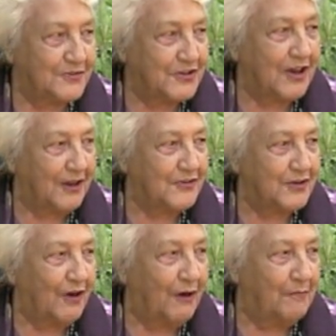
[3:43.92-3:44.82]

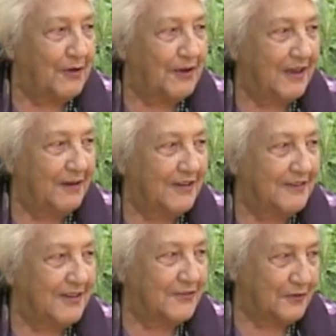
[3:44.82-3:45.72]
got a job,
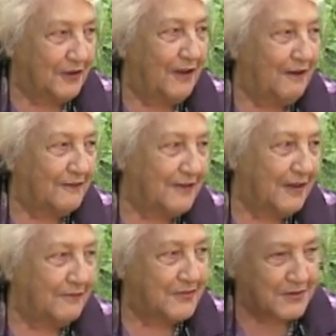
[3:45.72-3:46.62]
and it took a
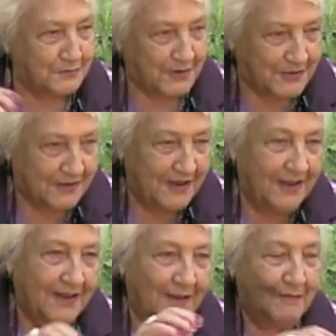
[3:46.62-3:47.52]
long time, 6
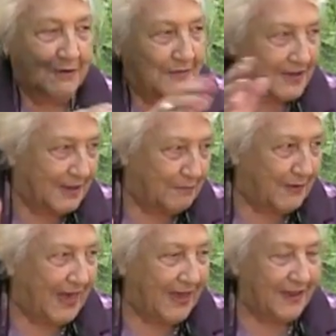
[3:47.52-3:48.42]
weeks coming
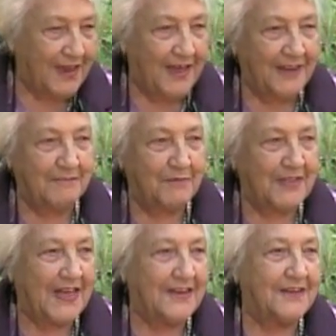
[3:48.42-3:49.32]
to get back,
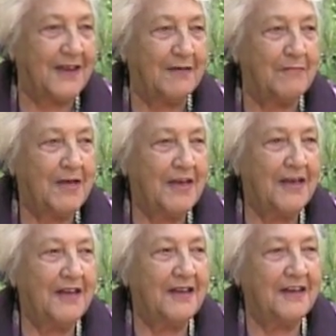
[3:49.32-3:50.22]
and by that
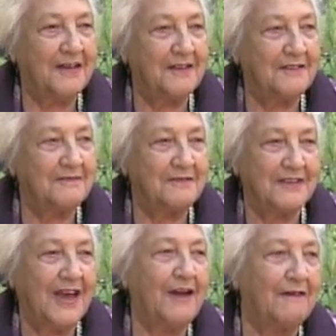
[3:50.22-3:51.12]
time
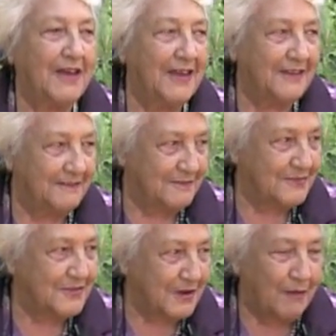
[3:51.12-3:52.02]
Harry
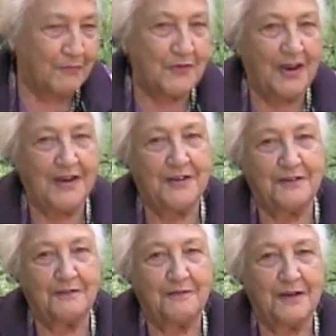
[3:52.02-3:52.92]
had stopped
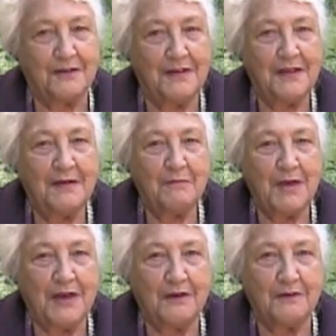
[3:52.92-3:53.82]
trying to
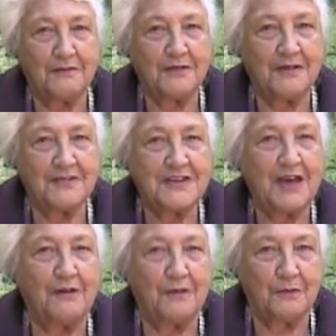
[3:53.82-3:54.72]
make her
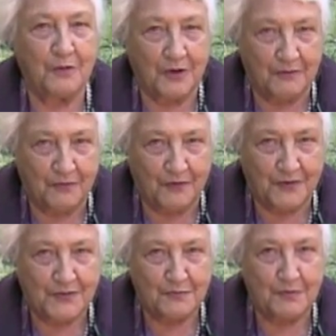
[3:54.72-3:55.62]
stay out of the
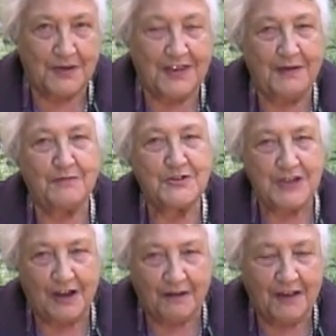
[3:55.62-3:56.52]
workforce. But
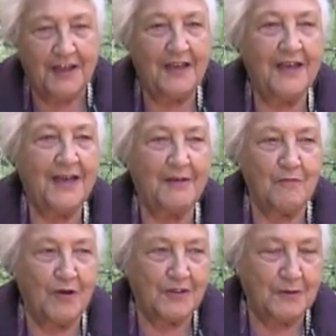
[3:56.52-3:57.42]
he was young
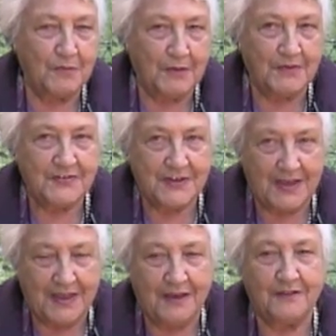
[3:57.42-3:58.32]
and wanted to be
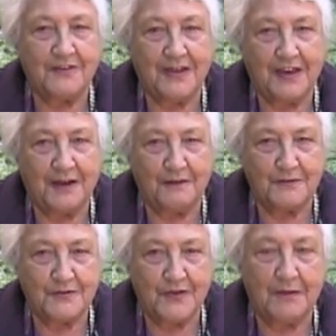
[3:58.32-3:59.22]
able to say he could
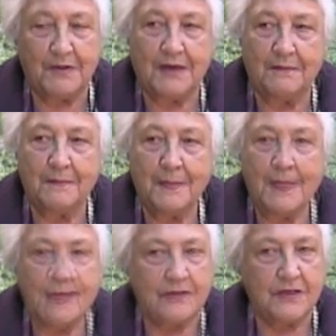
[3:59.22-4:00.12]
take care of his family.
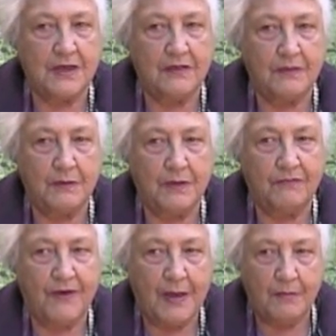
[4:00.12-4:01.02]
The
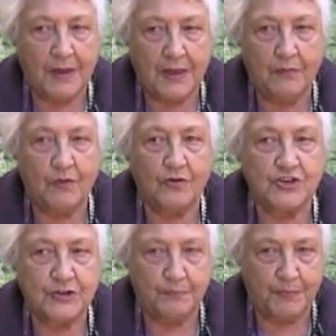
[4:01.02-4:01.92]
family were
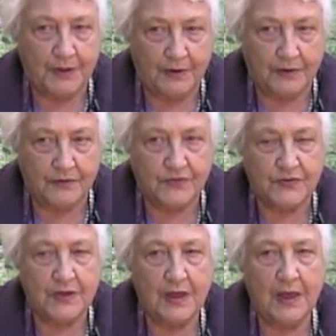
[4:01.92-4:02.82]
shipbuilders